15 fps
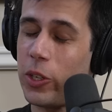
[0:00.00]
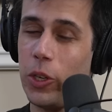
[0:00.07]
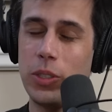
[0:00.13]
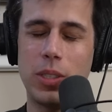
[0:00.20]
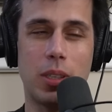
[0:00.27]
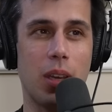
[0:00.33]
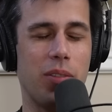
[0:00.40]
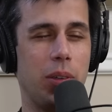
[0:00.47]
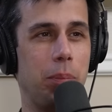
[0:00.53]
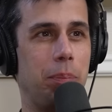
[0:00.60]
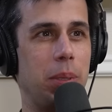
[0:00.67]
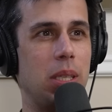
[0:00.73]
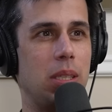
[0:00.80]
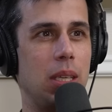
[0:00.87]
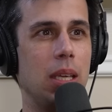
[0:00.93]
good stuff of
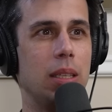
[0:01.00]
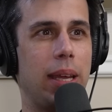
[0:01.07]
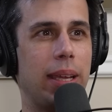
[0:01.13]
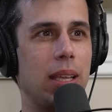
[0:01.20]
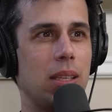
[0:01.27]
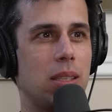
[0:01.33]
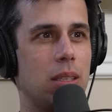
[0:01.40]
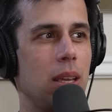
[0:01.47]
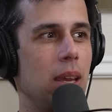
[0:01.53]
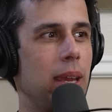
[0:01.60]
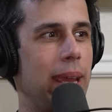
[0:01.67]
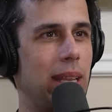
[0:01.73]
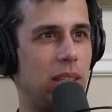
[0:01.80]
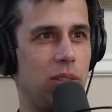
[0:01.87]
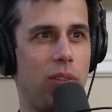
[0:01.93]
PC. Like it's
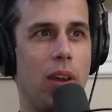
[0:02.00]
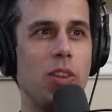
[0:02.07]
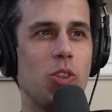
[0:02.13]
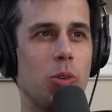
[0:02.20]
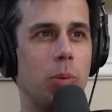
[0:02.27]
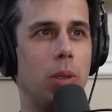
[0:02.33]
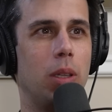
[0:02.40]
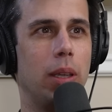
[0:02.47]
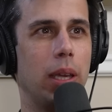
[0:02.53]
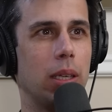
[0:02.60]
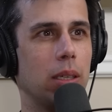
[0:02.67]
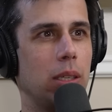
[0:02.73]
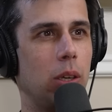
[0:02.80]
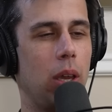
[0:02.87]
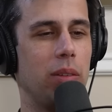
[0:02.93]
it's fungible.
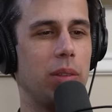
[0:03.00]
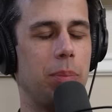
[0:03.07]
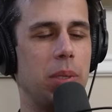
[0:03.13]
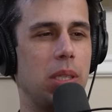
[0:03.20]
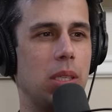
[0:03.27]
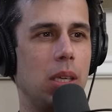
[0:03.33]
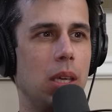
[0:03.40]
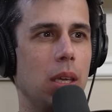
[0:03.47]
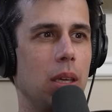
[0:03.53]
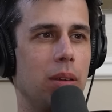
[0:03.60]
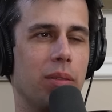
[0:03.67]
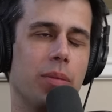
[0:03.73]
Like you have the PC,